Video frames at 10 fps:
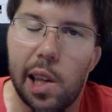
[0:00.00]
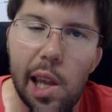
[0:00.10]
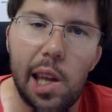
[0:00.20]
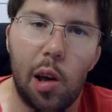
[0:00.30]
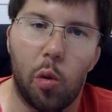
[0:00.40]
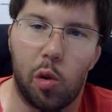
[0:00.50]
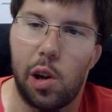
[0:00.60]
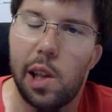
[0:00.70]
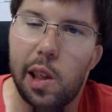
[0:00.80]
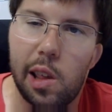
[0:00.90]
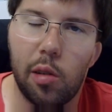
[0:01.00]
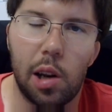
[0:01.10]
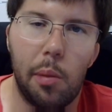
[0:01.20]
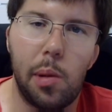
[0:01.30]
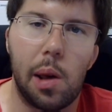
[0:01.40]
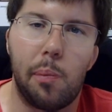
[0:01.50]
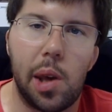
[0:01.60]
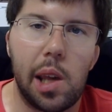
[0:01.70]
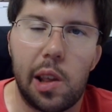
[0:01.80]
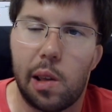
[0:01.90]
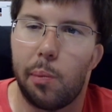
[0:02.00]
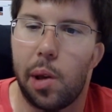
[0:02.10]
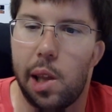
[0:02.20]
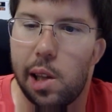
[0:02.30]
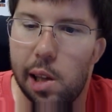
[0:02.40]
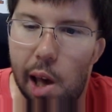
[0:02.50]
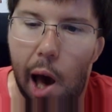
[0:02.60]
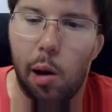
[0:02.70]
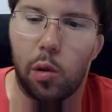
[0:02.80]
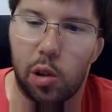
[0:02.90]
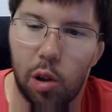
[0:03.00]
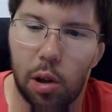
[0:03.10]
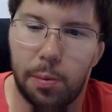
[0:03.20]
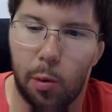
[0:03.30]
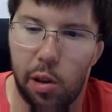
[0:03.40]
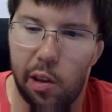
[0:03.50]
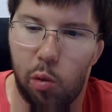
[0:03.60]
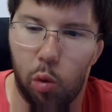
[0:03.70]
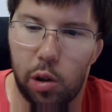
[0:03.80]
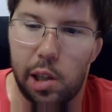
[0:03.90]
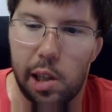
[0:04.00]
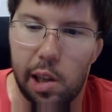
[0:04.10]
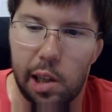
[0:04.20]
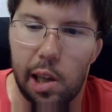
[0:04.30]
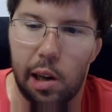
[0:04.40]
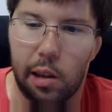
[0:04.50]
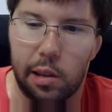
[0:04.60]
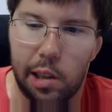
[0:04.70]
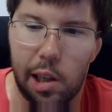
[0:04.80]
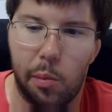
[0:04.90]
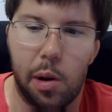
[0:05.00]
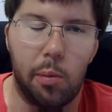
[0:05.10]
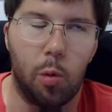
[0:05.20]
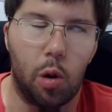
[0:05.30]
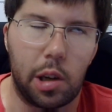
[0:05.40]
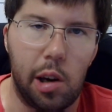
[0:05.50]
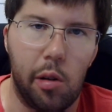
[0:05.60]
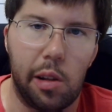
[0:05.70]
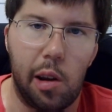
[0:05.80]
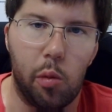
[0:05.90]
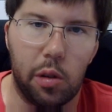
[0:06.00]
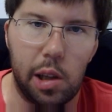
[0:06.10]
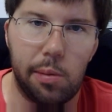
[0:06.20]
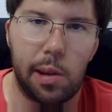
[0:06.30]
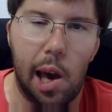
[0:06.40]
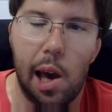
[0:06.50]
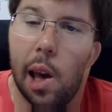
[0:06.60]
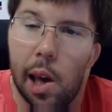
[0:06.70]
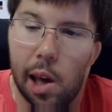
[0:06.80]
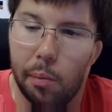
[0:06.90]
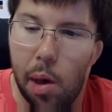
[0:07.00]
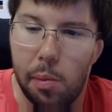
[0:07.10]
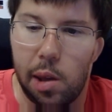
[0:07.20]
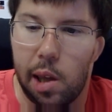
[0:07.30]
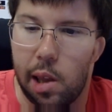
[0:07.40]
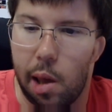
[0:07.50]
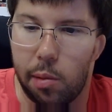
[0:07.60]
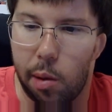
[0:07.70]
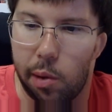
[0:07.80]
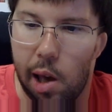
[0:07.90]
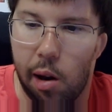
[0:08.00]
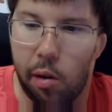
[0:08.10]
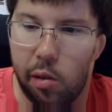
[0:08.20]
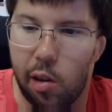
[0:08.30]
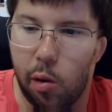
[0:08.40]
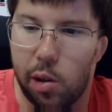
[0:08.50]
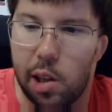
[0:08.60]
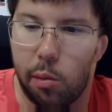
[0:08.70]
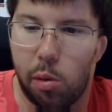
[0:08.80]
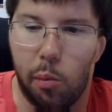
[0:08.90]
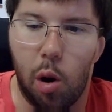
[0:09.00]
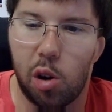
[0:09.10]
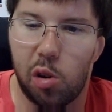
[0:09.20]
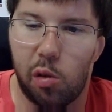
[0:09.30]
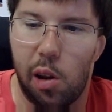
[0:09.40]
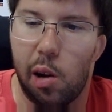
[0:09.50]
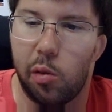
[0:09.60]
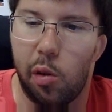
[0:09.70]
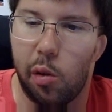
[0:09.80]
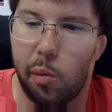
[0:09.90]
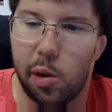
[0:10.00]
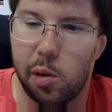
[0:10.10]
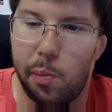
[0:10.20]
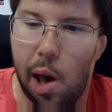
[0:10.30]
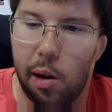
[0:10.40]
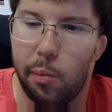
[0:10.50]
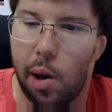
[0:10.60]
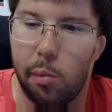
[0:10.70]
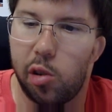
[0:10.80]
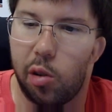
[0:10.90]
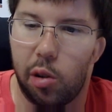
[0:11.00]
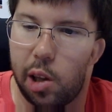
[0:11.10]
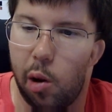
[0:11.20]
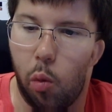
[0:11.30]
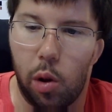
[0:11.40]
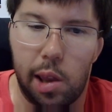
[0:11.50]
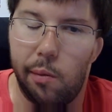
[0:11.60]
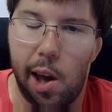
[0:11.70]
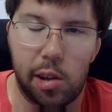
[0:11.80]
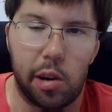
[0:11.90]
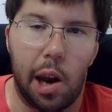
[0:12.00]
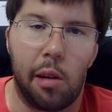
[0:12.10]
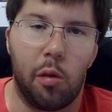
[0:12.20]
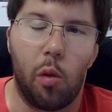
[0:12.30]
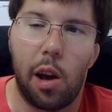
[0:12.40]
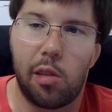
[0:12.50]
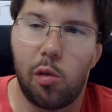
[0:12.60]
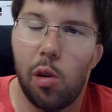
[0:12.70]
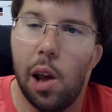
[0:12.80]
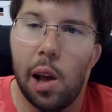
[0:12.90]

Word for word: getting older. He's still going to be a beast, but I would look for this rookie to get a little bit of work here as a relief guy and maybe end up coming out on his own. He comes from Marshall, so I don't know as much about him, but I'm just looking at what they've actually got on the roster,